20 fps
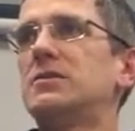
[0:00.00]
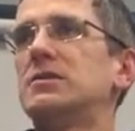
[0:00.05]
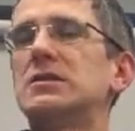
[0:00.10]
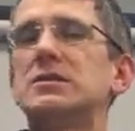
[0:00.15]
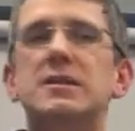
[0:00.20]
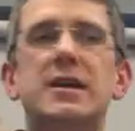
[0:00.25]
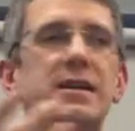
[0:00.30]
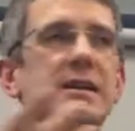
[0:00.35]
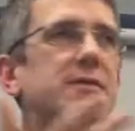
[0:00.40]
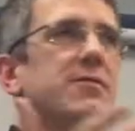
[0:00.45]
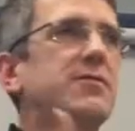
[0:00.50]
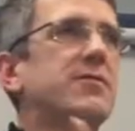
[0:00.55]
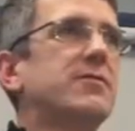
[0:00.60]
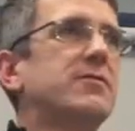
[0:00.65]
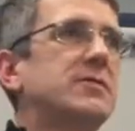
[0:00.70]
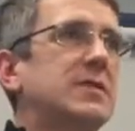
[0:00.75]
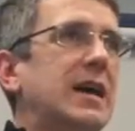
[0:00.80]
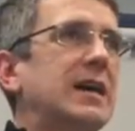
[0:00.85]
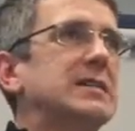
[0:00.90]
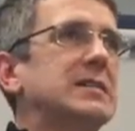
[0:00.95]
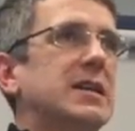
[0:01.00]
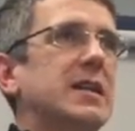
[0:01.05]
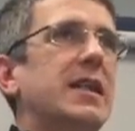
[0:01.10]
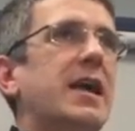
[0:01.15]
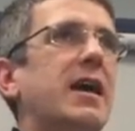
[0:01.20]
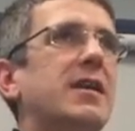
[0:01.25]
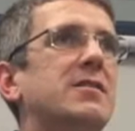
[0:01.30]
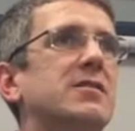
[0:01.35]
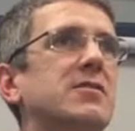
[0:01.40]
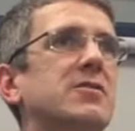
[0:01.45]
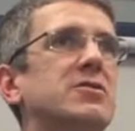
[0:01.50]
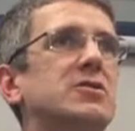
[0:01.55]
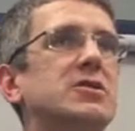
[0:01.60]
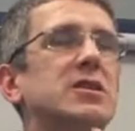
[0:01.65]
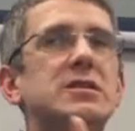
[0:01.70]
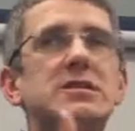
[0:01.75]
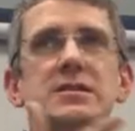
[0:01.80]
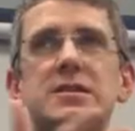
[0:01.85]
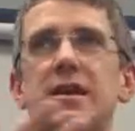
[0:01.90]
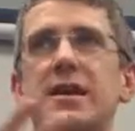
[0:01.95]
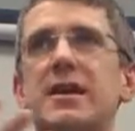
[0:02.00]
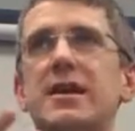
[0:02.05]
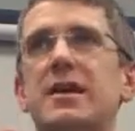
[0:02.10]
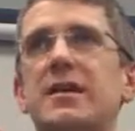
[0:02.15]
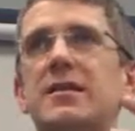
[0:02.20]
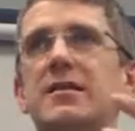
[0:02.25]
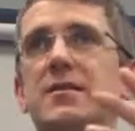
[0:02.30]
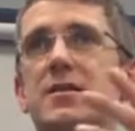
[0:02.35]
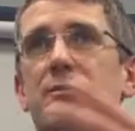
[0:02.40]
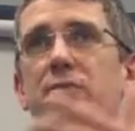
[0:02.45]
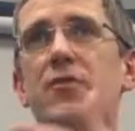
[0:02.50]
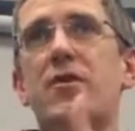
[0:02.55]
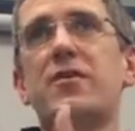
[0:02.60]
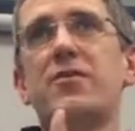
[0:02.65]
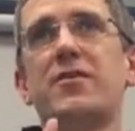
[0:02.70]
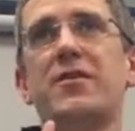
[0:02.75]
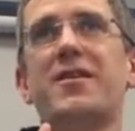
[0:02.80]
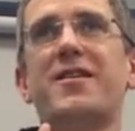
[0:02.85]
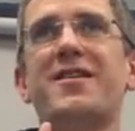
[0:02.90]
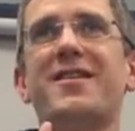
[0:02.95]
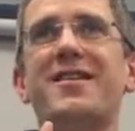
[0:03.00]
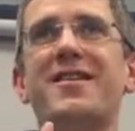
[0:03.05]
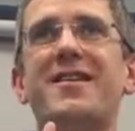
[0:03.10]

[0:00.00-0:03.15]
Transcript: just like the tax collector, just like the brother,